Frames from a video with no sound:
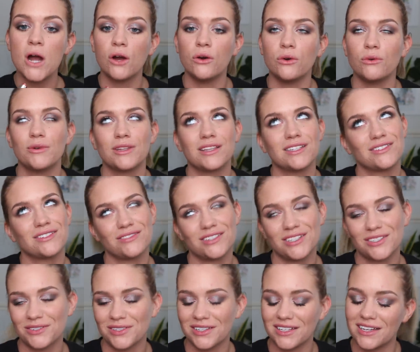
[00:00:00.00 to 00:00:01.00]
Oh, but this
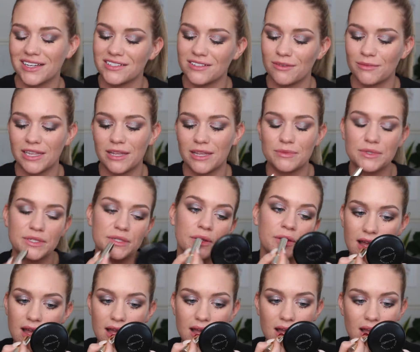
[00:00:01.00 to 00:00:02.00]
feels really nice on my lips.
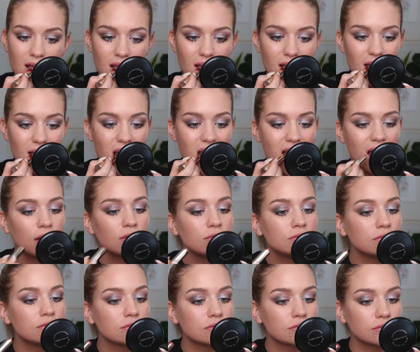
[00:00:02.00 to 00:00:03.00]

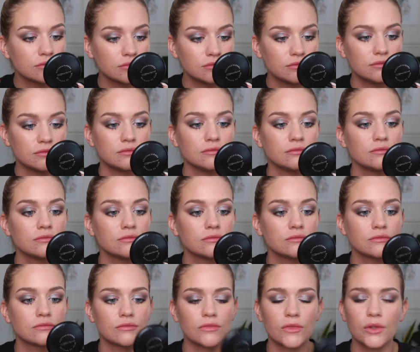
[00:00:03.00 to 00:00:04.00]
Mmm.
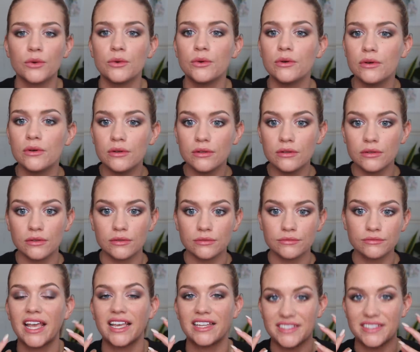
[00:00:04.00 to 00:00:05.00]

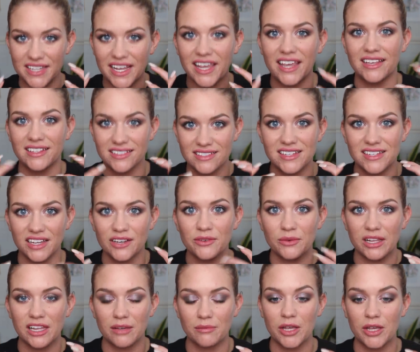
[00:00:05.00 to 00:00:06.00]
Ooh, I can taste it
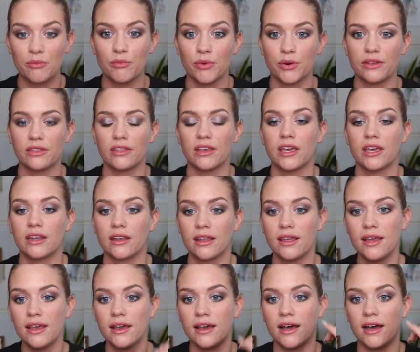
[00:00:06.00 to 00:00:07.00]
while I'm like breathing in.
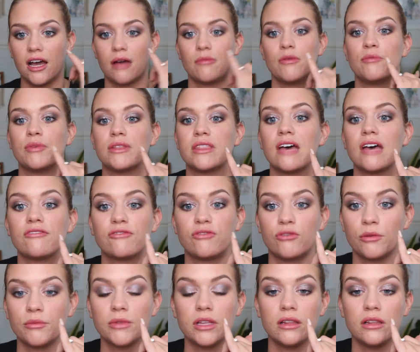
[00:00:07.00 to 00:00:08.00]
But that
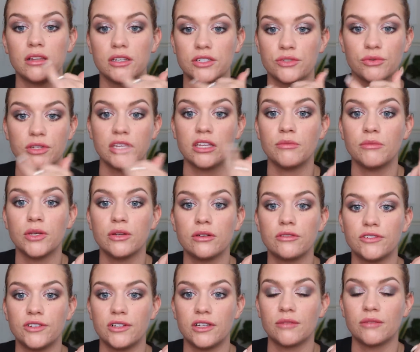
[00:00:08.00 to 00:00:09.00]
formula looks really
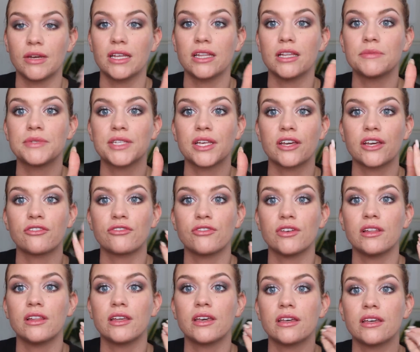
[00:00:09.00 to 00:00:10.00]
beautiful on my lips. Like I
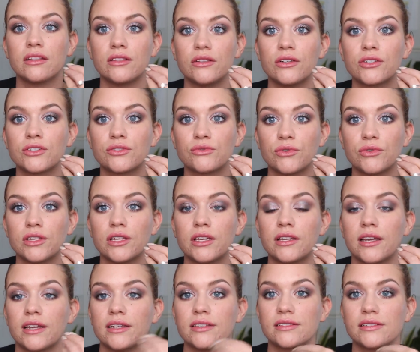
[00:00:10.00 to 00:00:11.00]
feel like it looks really
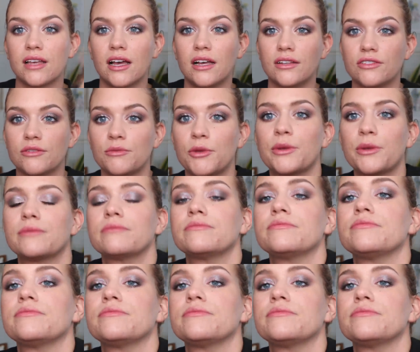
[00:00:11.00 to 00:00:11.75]
nice. I'll zoom in.